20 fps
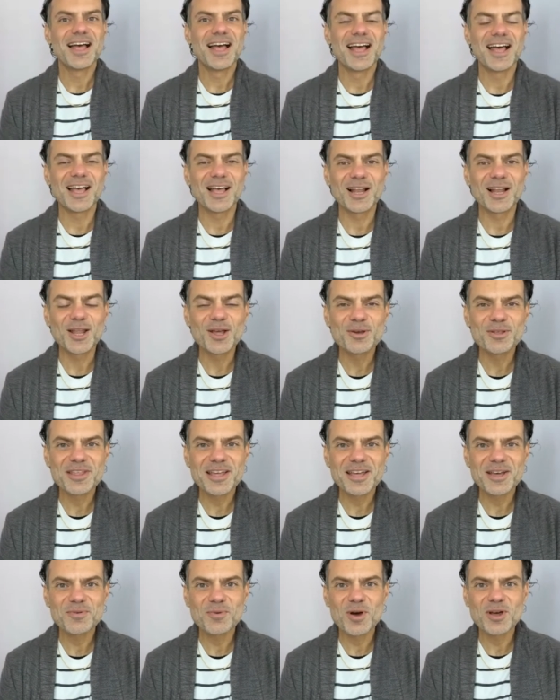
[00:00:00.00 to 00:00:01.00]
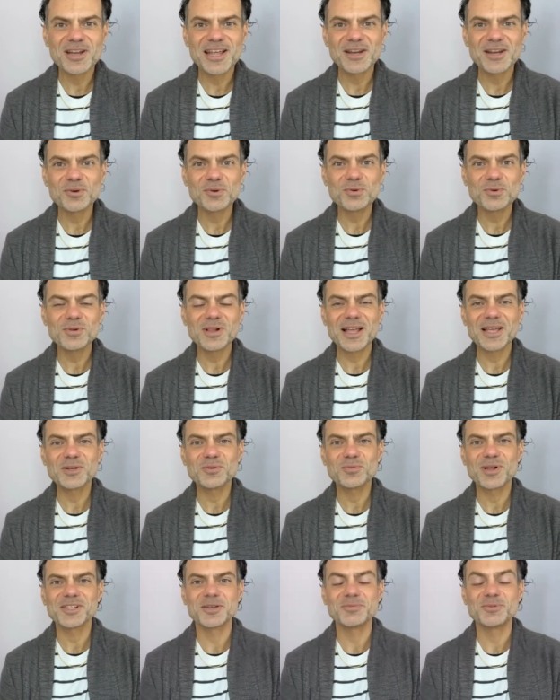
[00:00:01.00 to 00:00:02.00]
Hello there, one and all,
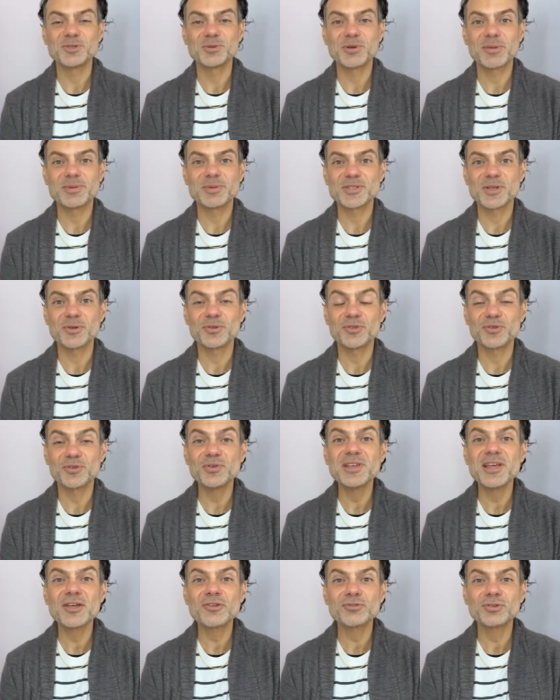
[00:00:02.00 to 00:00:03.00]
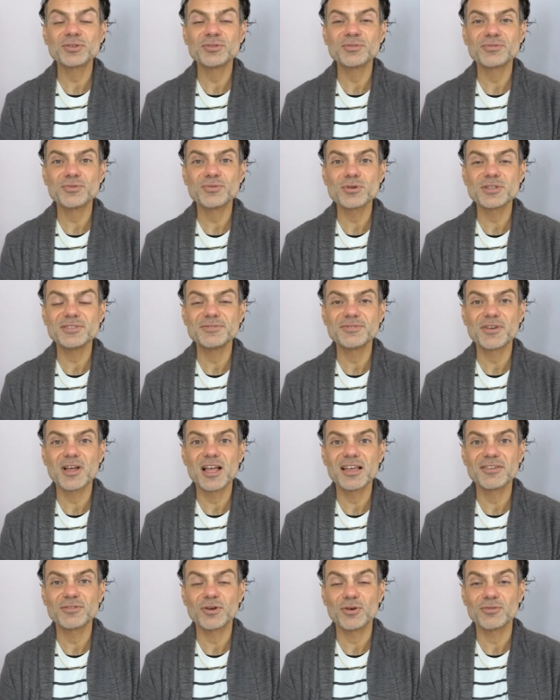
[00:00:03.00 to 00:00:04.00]
and welcome to episode
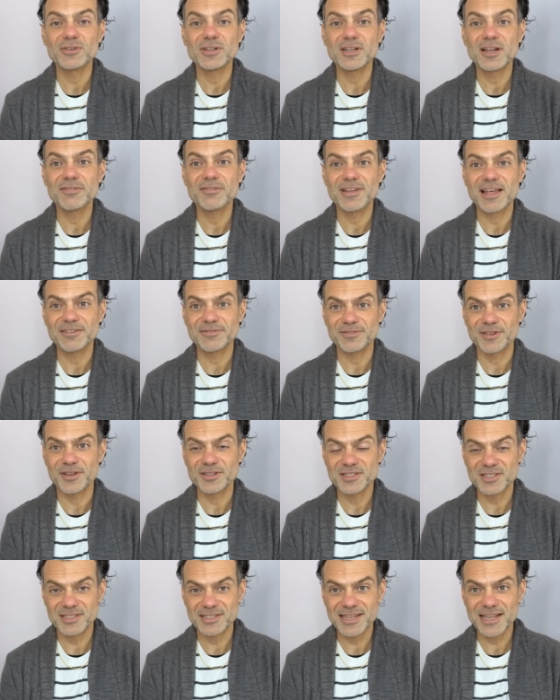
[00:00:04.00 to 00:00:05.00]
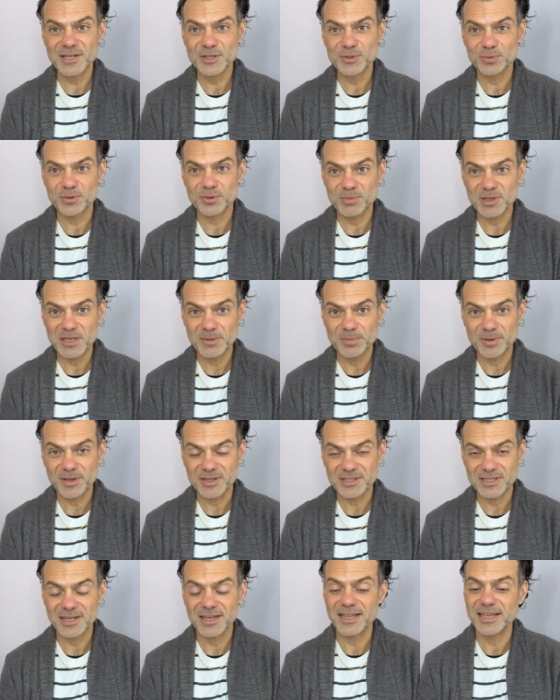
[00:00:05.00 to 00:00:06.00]
345 of Love at First Scent with me,
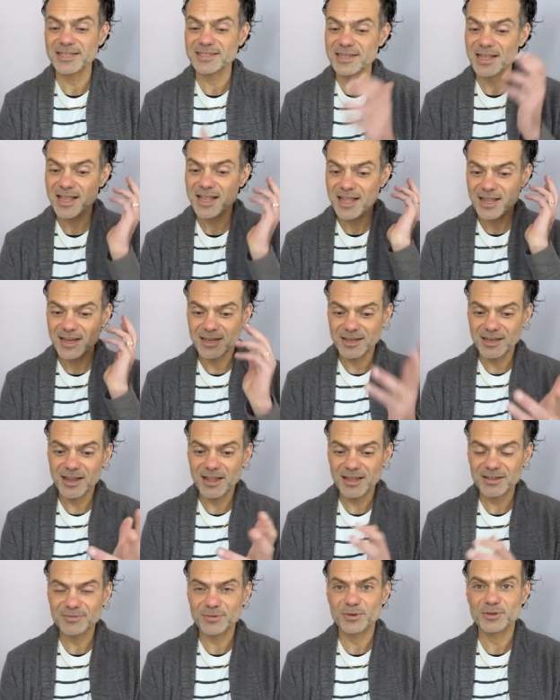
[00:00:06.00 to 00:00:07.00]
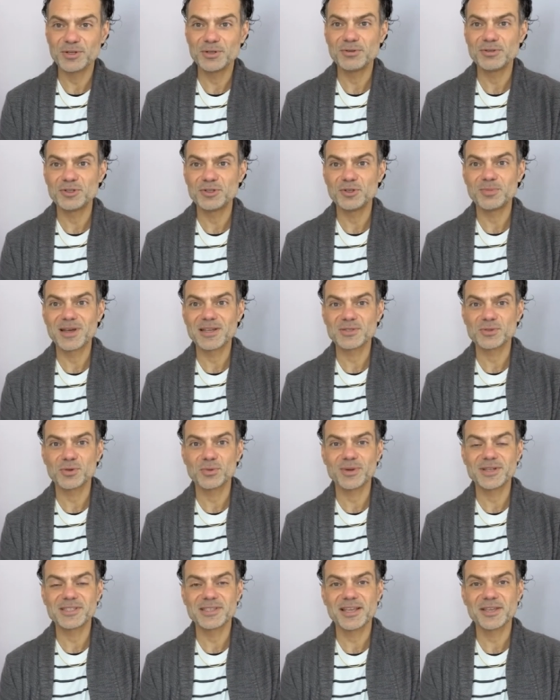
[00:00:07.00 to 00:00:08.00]
Persolaise, live on YouTube as
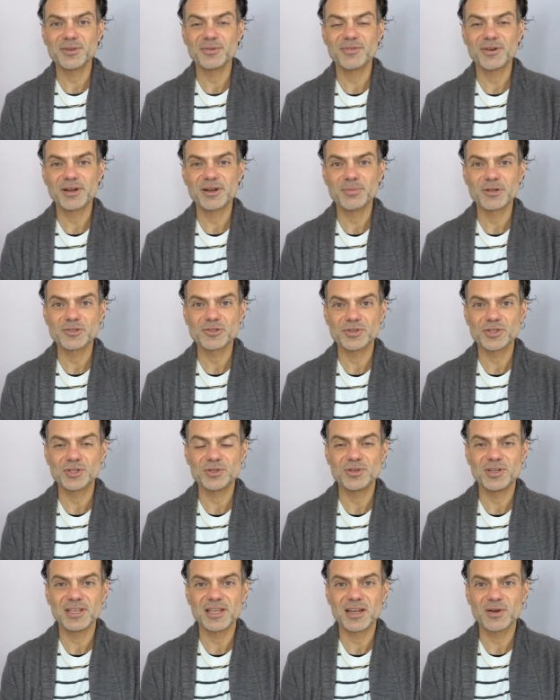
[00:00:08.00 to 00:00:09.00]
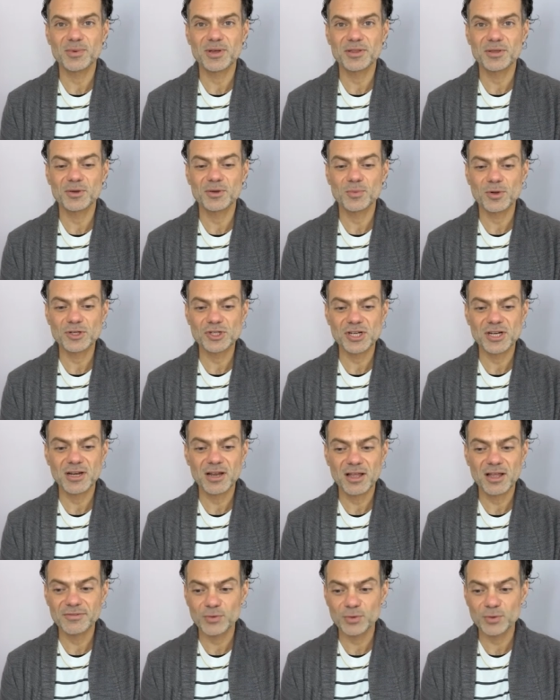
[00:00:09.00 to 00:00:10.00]
always. Thank you very much for tuning in, whether you're watching
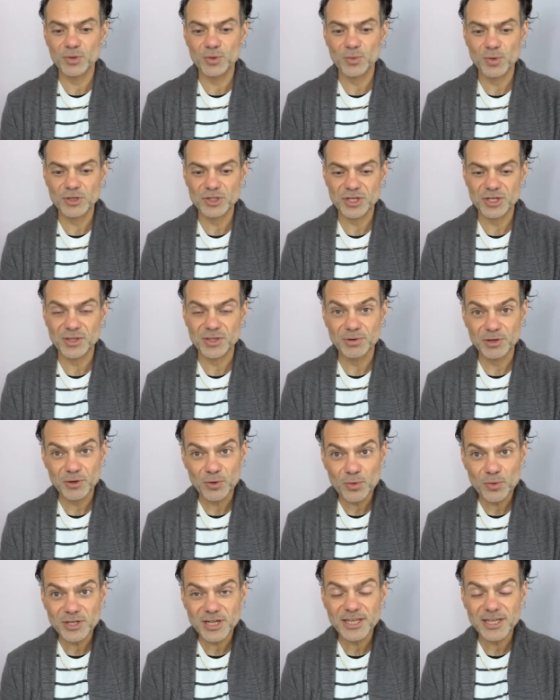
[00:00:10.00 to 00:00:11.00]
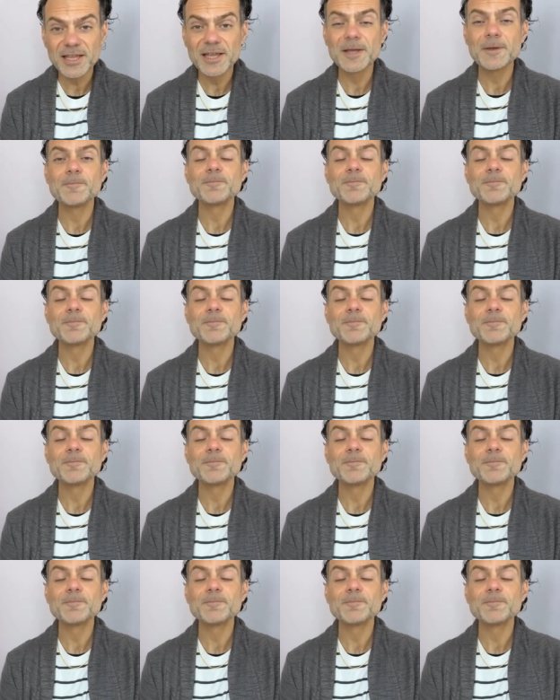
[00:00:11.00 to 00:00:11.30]
live or you're watching the recording